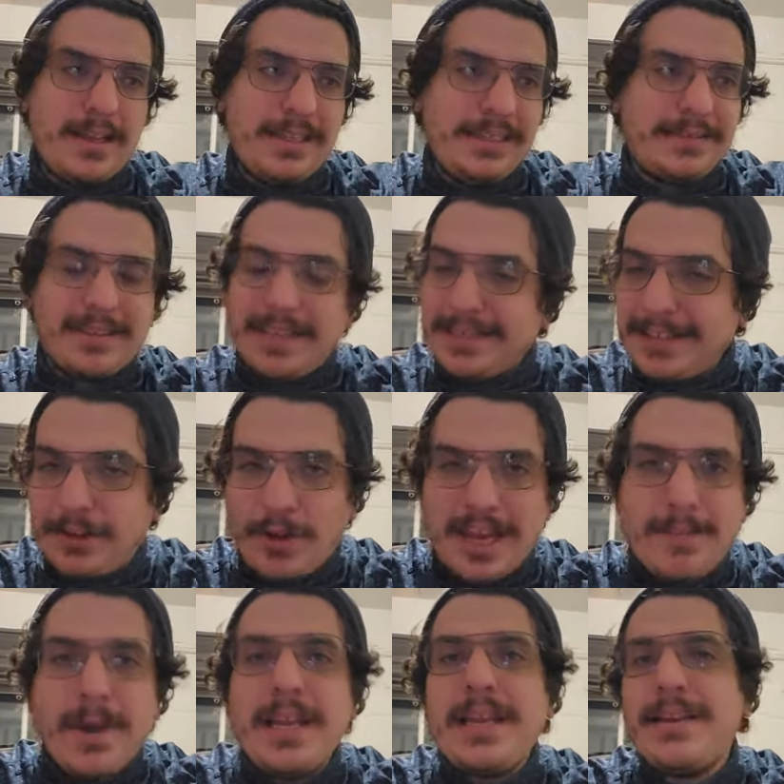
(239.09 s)
Doesn't listen to
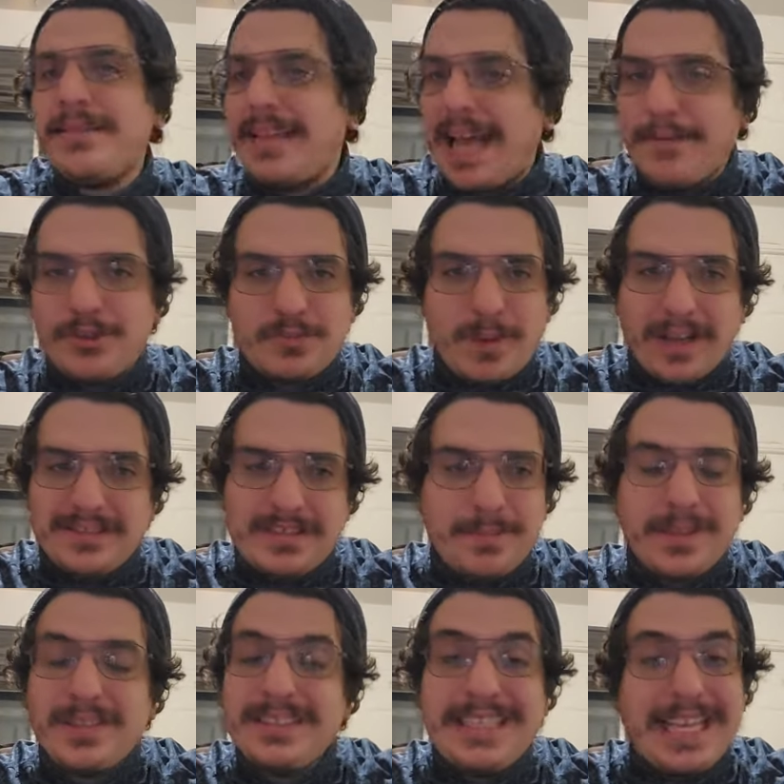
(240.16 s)
anybody, doesn't have
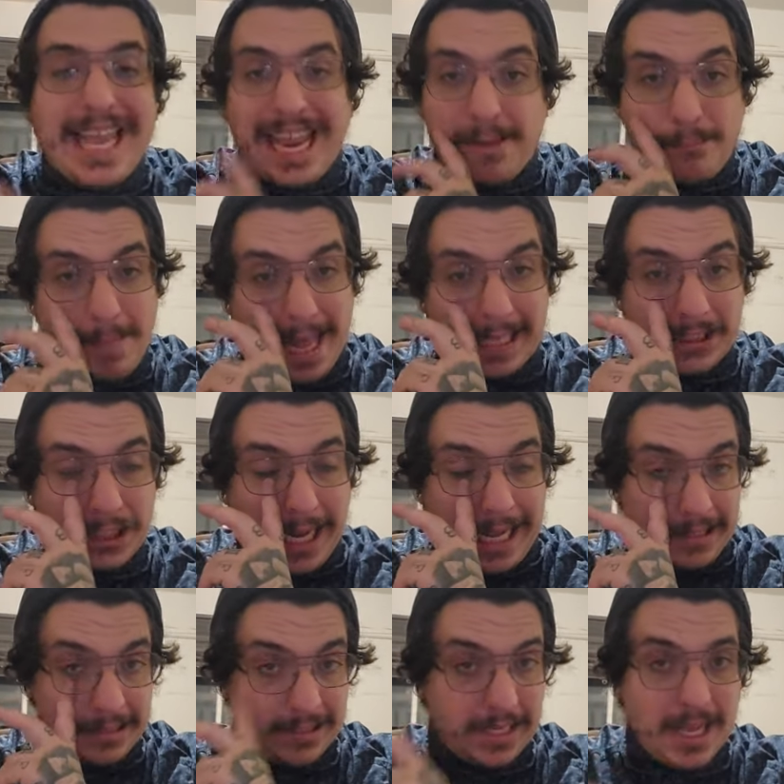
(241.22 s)
responsibility, a
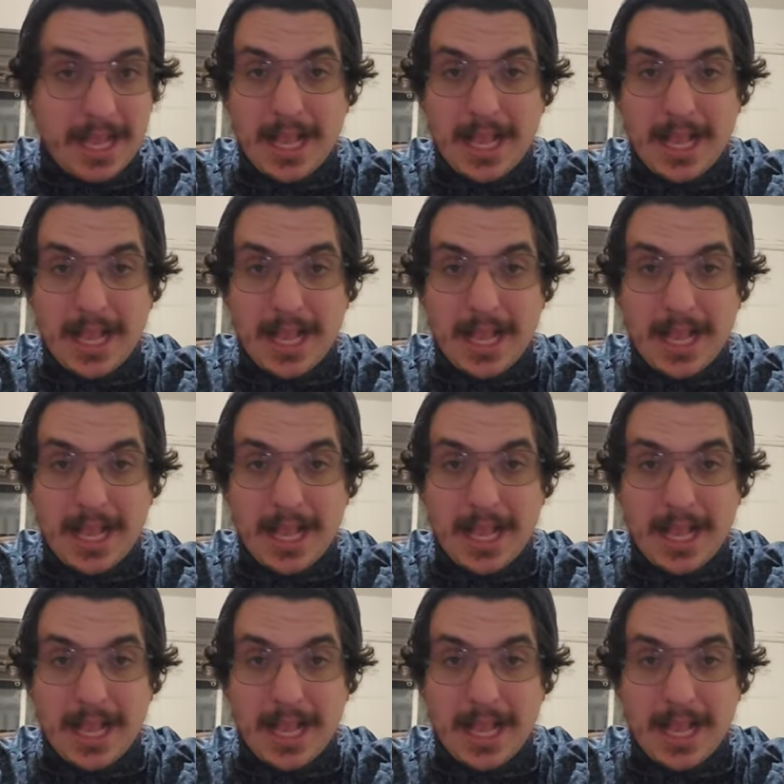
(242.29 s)
man-child.